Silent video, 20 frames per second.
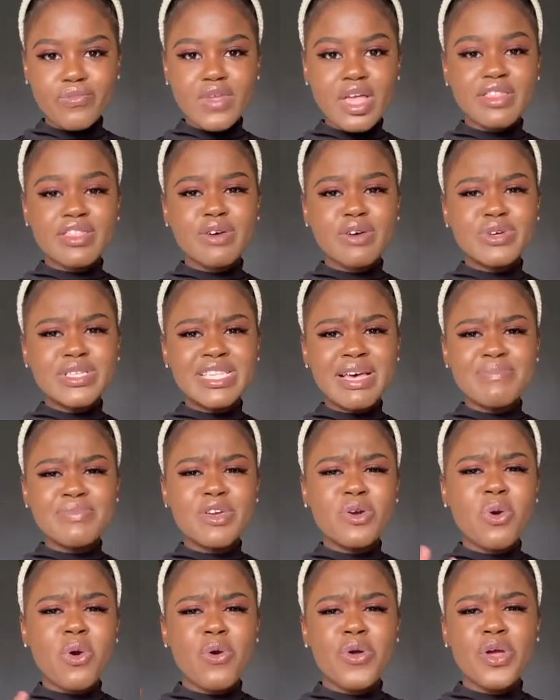There was
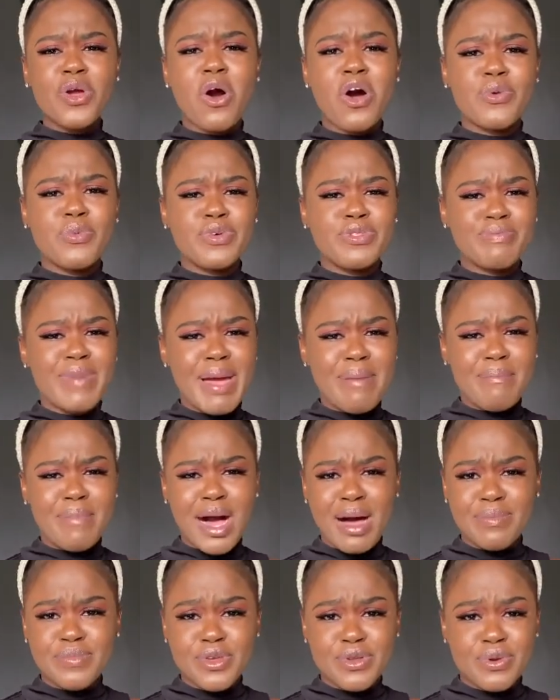something going on with my
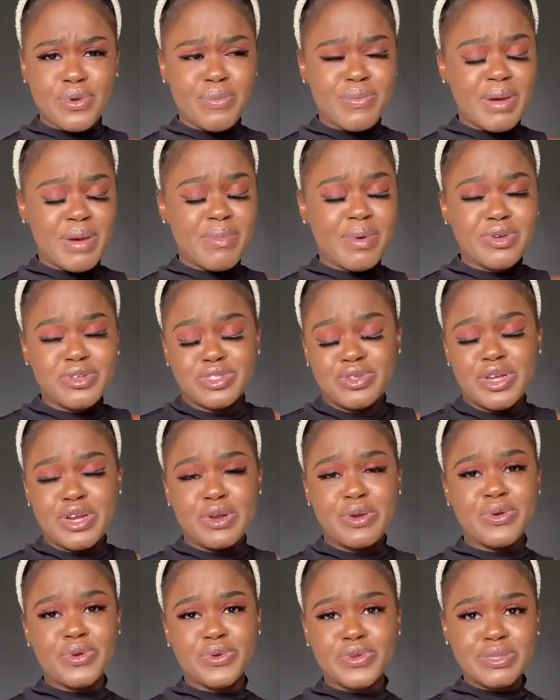mom. My mom was not in
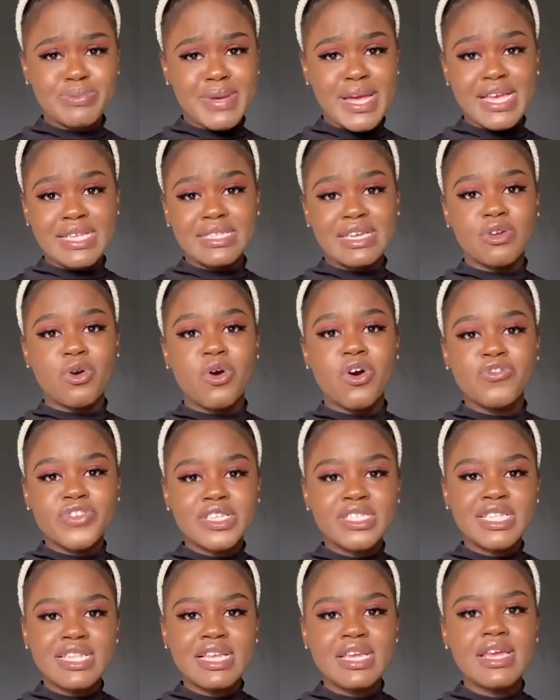a good space, and
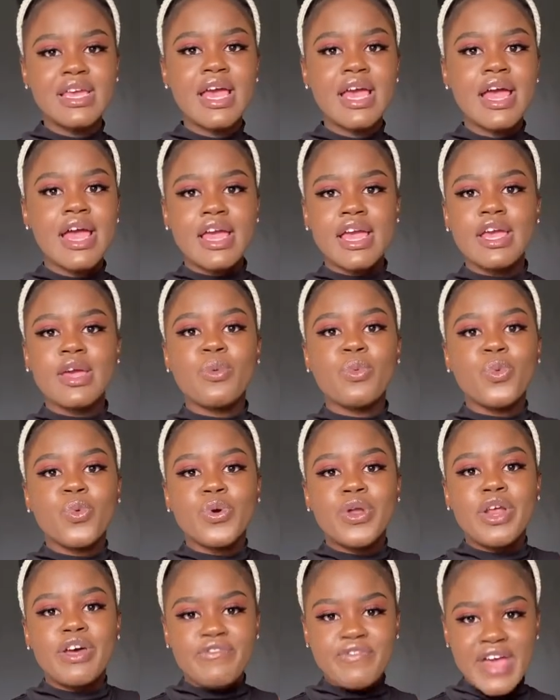obviously it would
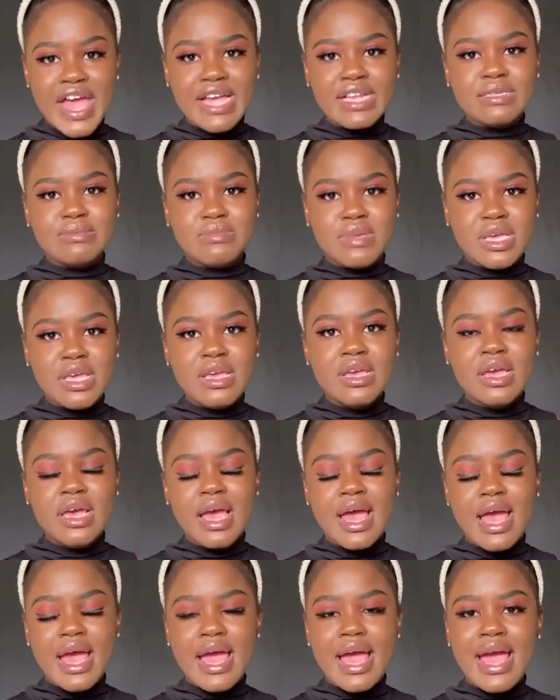affect me.
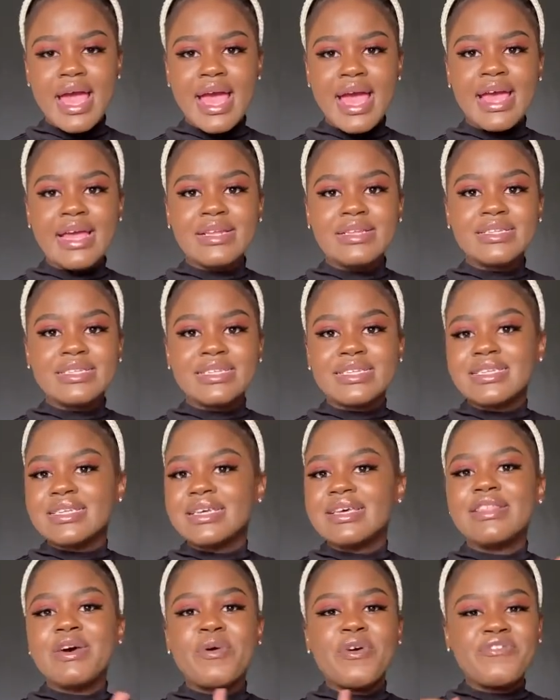And
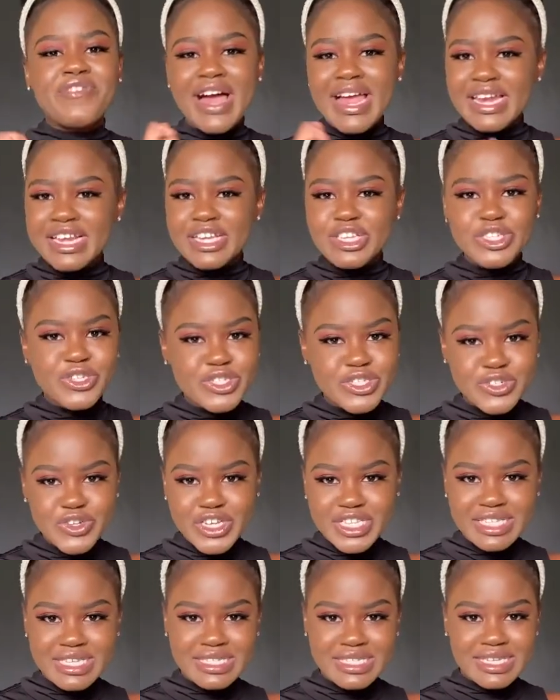there were financial
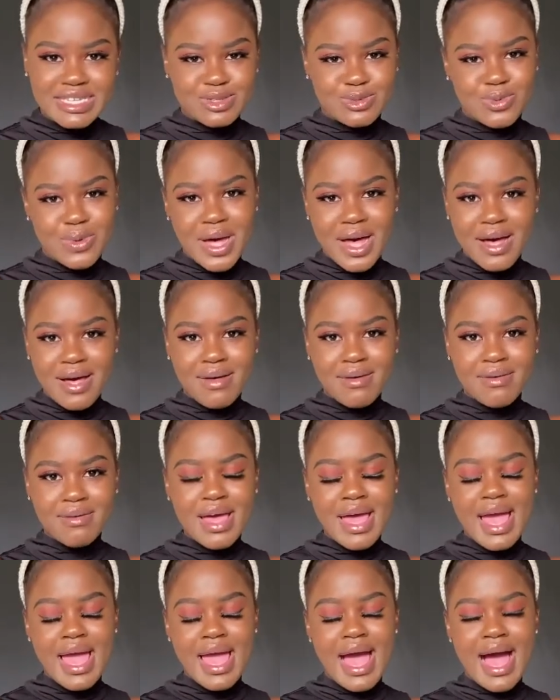stresses as well.
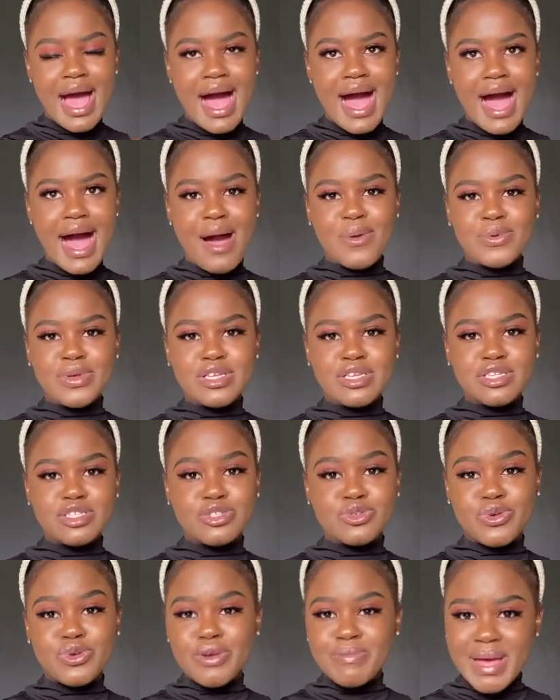
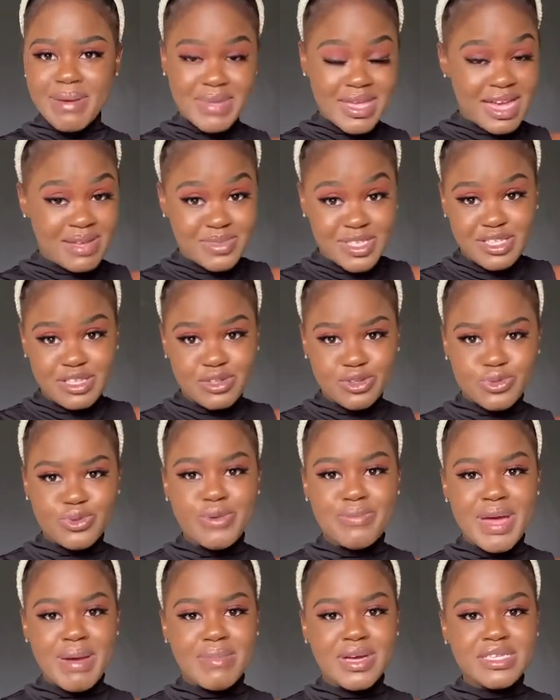I'm still doing
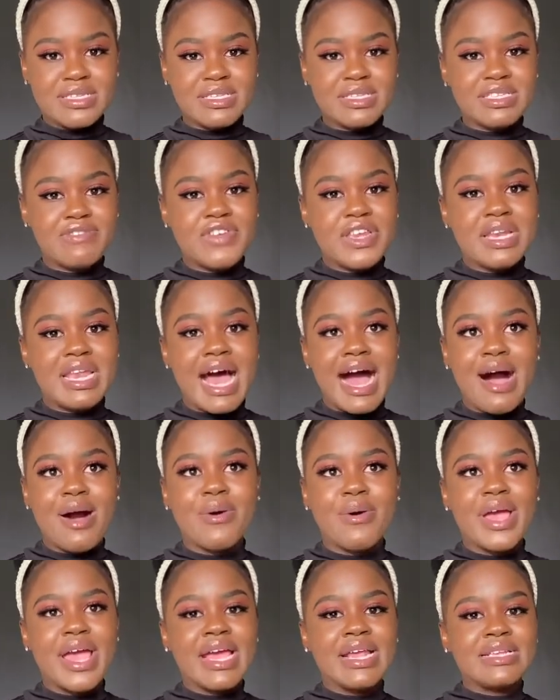my master's even now,
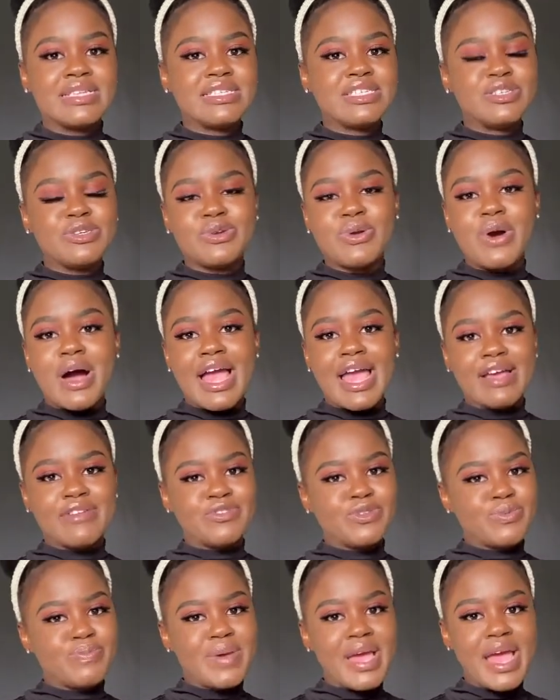and I had
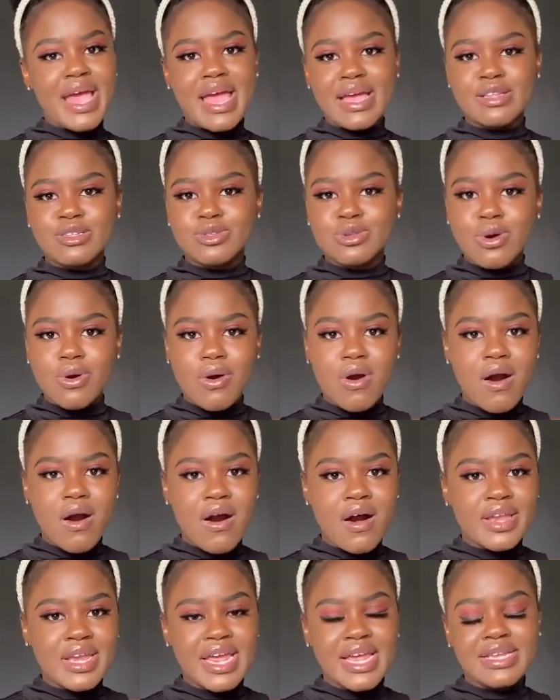to pay and so
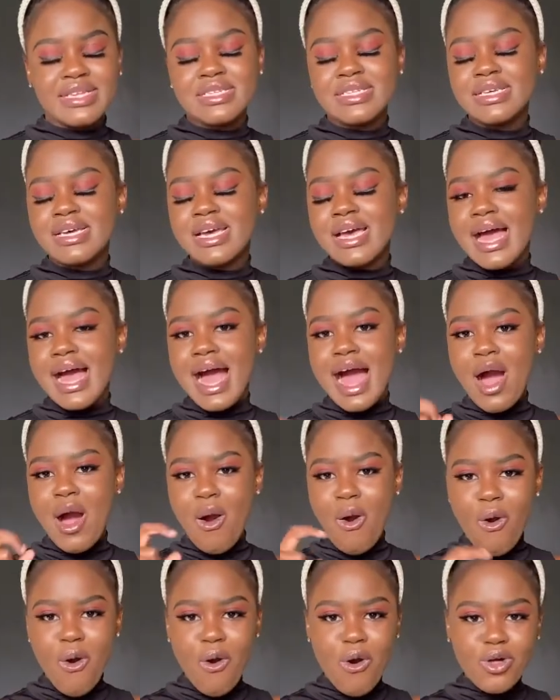on. And
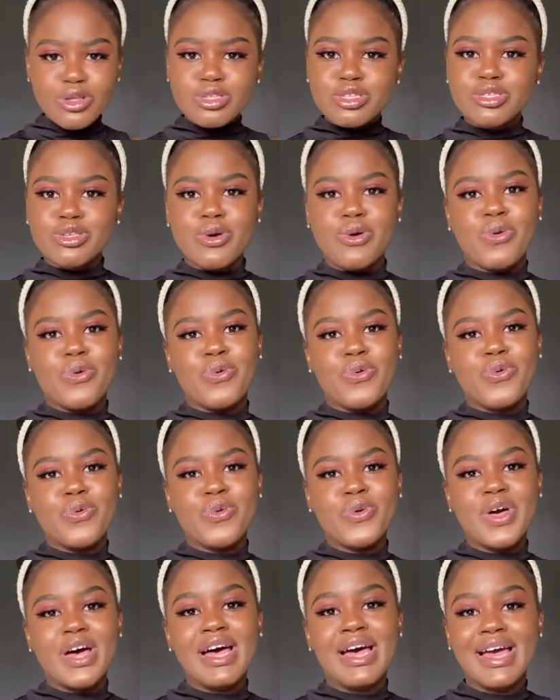also
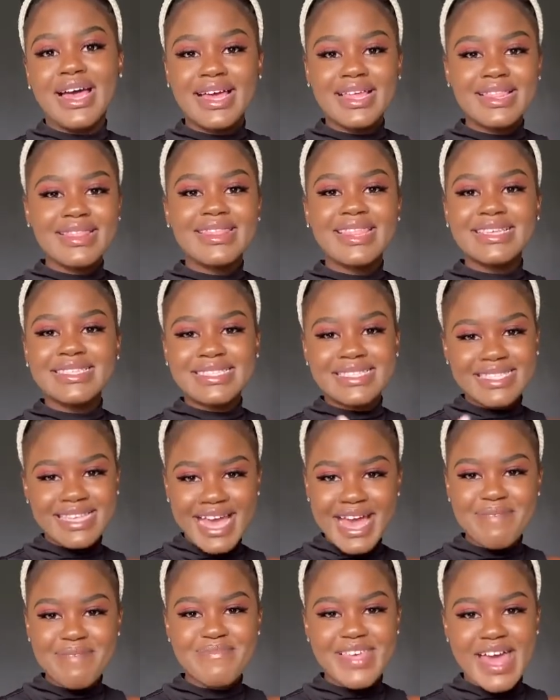the
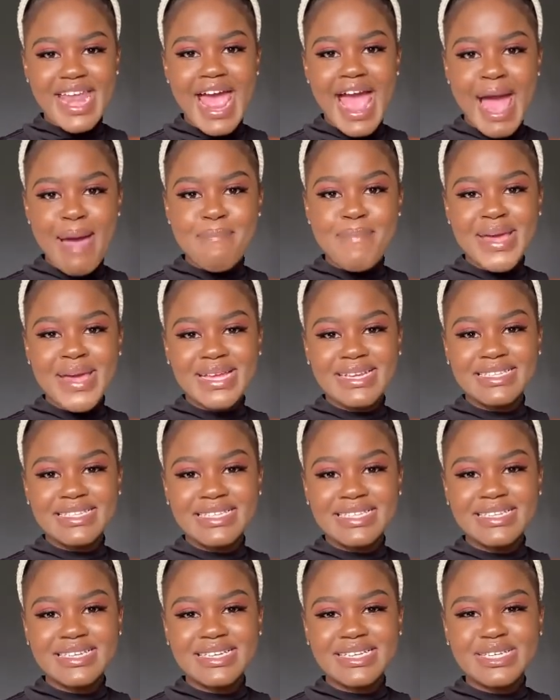scam that happened,
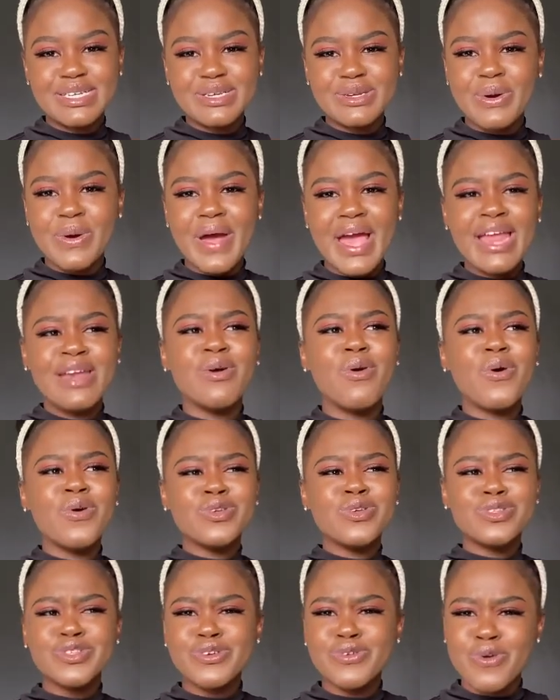and
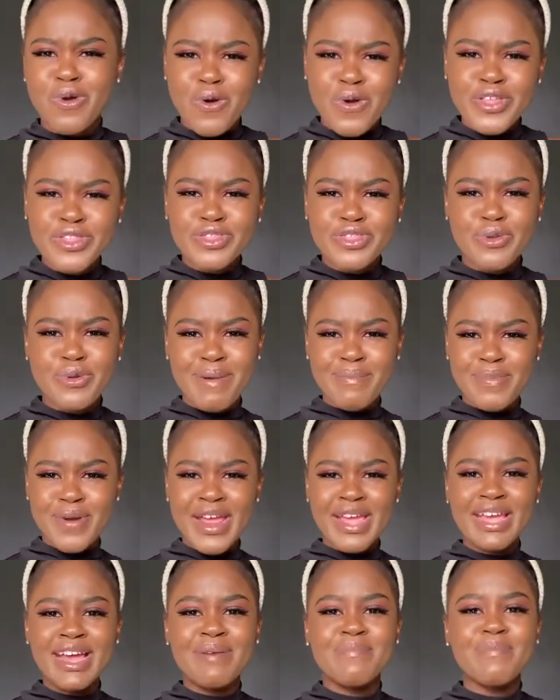also you going through a
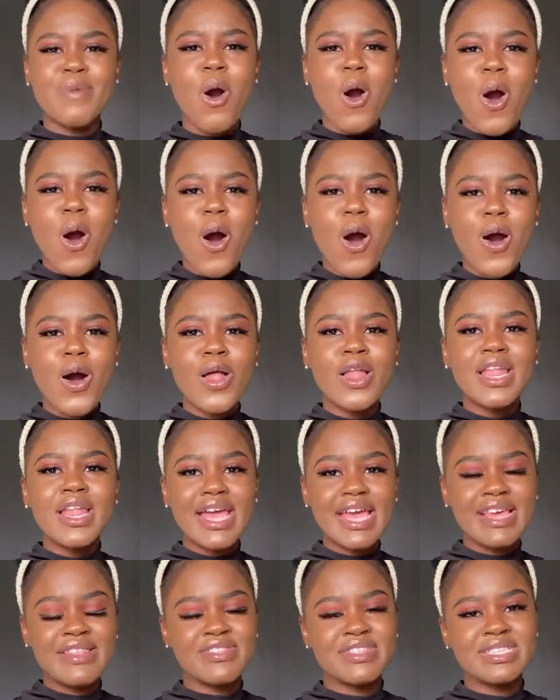breakup all
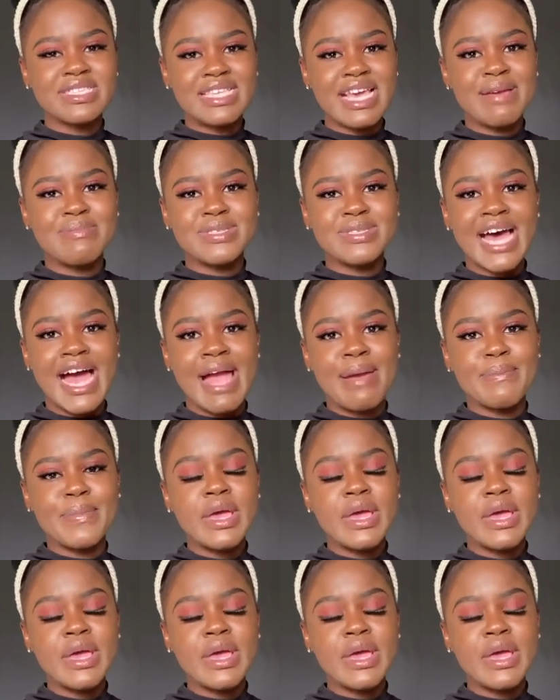in the same time.